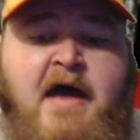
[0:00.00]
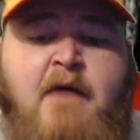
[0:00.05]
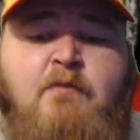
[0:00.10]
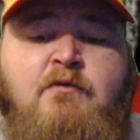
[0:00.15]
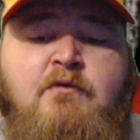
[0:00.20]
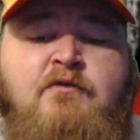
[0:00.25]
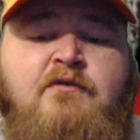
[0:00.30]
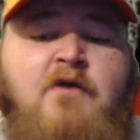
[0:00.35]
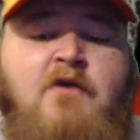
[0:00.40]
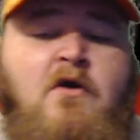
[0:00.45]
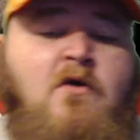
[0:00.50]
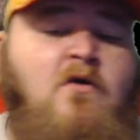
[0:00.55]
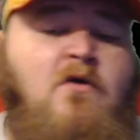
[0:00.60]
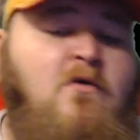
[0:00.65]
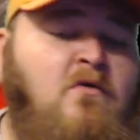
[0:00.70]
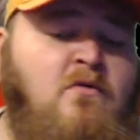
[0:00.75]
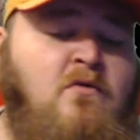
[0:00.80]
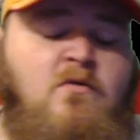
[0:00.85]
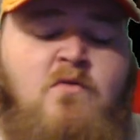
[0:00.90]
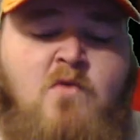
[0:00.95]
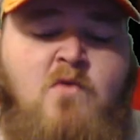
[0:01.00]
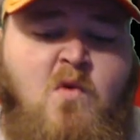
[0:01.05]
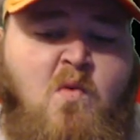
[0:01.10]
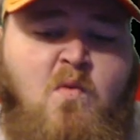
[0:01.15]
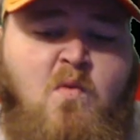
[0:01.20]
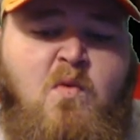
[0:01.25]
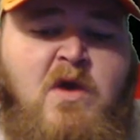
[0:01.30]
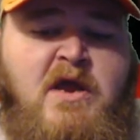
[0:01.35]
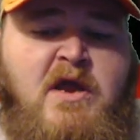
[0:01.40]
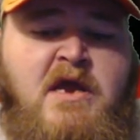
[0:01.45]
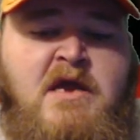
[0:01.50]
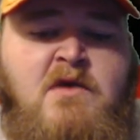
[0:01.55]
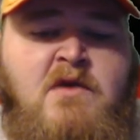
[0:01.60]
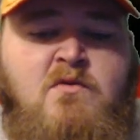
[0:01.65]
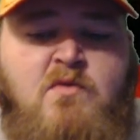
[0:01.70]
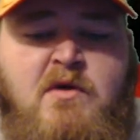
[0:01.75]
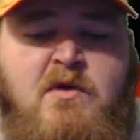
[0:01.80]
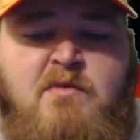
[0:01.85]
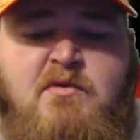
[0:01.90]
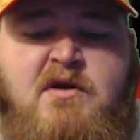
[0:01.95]
was all we
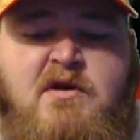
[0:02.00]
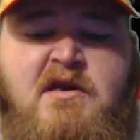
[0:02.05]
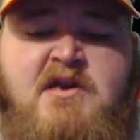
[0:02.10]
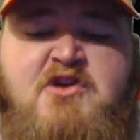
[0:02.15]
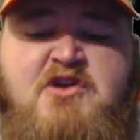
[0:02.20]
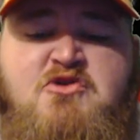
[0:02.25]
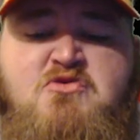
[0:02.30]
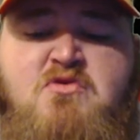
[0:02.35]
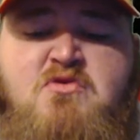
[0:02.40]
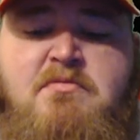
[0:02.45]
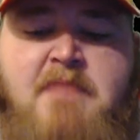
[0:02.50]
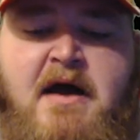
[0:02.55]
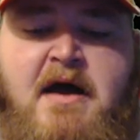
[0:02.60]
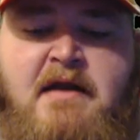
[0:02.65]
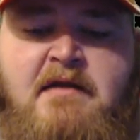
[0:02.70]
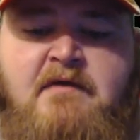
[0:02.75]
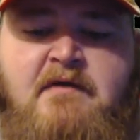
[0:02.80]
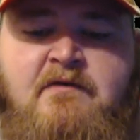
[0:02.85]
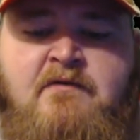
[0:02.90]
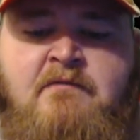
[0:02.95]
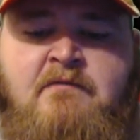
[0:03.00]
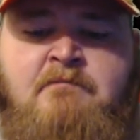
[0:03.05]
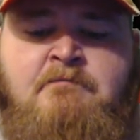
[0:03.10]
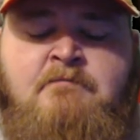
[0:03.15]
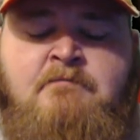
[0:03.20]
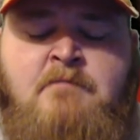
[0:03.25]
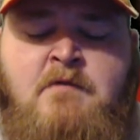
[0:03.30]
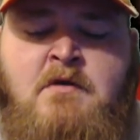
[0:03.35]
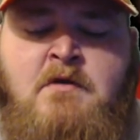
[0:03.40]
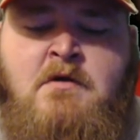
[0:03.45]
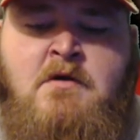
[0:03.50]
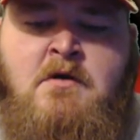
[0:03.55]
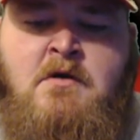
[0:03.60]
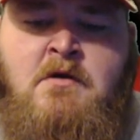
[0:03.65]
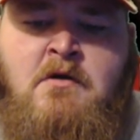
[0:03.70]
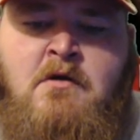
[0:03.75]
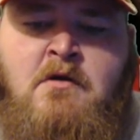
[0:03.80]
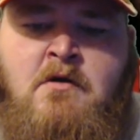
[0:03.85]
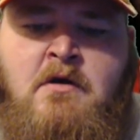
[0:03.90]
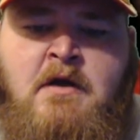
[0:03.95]
really knew about this.
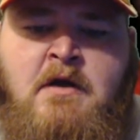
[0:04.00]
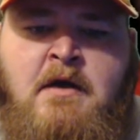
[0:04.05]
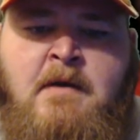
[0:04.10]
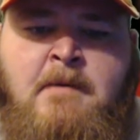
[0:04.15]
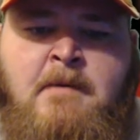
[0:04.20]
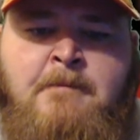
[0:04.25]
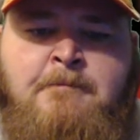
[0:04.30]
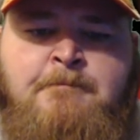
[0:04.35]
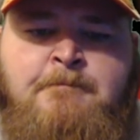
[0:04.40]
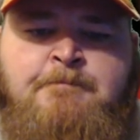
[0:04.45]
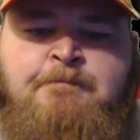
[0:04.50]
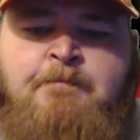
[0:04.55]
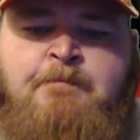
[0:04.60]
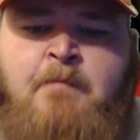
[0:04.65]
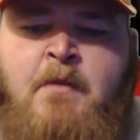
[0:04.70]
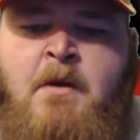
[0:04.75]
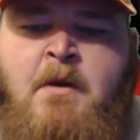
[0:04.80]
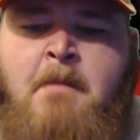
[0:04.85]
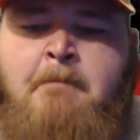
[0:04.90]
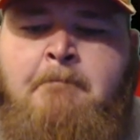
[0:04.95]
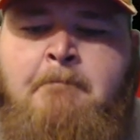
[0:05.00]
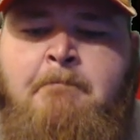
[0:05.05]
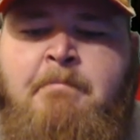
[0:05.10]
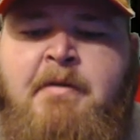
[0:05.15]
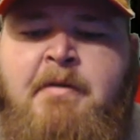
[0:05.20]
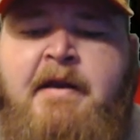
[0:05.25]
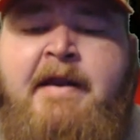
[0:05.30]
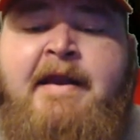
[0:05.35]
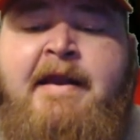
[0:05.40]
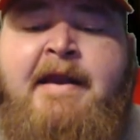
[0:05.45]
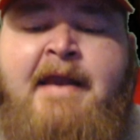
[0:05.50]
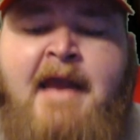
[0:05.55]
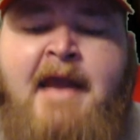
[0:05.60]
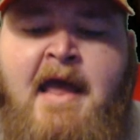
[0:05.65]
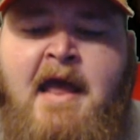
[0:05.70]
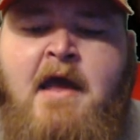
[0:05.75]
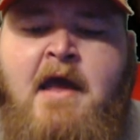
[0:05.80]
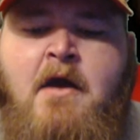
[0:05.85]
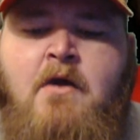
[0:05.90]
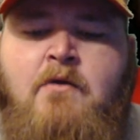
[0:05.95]
Okay, but
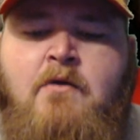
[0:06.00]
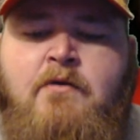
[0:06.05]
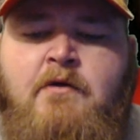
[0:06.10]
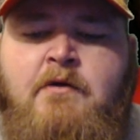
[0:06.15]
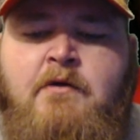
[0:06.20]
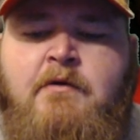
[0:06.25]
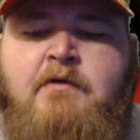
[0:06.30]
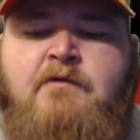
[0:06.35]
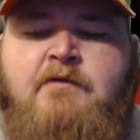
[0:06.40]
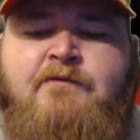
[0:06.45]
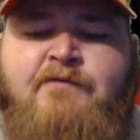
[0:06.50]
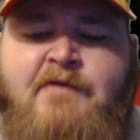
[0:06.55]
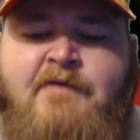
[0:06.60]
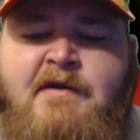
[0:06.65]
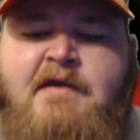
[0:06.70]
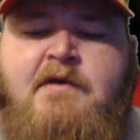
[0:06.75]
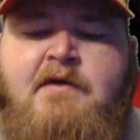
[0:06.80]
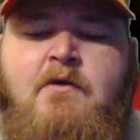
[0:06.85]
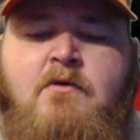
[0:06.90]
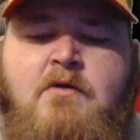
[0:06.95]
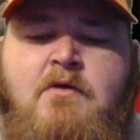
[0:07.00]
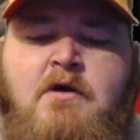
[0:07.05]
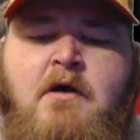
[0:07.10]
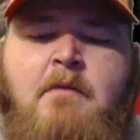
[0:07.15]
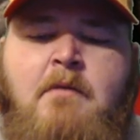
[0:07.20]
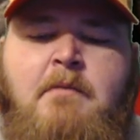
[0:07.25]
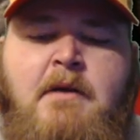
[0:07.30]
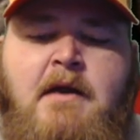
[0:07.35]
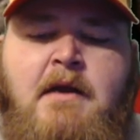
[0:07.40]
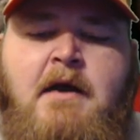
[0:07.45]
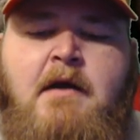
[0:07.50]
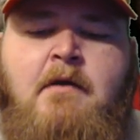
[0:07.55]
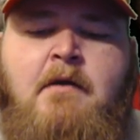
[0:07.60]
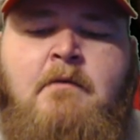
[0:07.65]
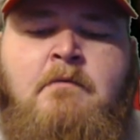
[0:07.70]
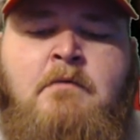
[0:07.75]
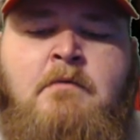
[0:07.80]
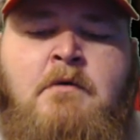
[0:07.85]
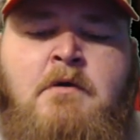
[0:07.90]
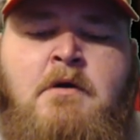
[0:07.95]
now there is video coming out
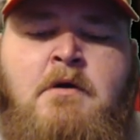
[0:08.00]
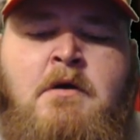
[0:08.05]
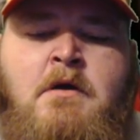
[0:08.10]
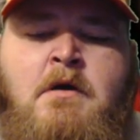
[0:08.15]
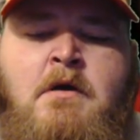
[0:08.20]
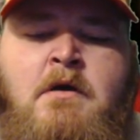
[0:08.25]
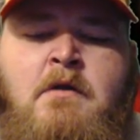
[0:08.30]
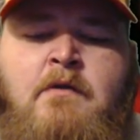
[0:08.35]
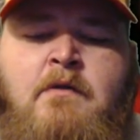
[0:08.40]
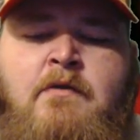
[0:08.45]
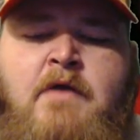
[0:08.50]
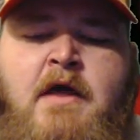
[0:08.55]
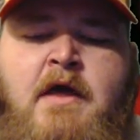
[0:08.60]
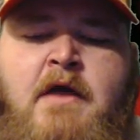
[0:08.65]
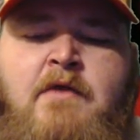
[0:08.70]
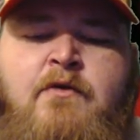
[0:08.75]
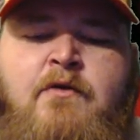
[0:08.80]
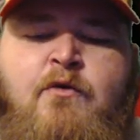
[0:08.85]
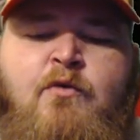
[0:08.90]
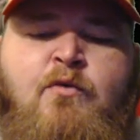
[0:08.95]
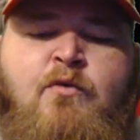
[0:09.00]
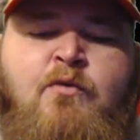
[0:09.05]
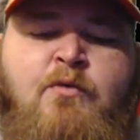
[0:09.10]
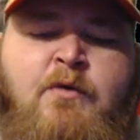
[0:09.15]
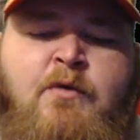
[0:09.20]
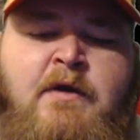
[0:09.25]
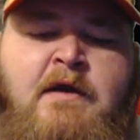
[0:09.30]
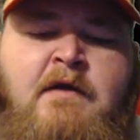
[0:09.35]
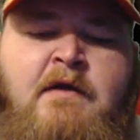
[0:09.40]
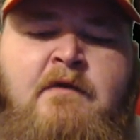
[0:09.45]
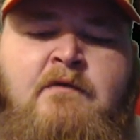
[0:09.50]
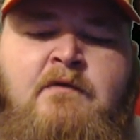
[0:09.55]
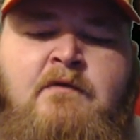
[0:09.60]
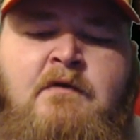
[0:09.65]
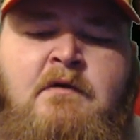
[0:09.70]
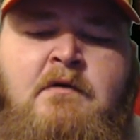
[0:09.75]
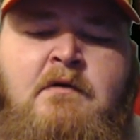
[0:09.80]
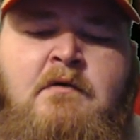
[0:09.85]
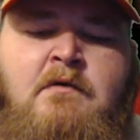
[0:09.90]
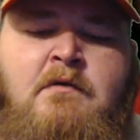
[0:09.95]
that the
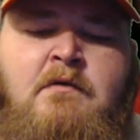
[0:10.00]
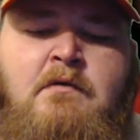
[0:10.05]
reason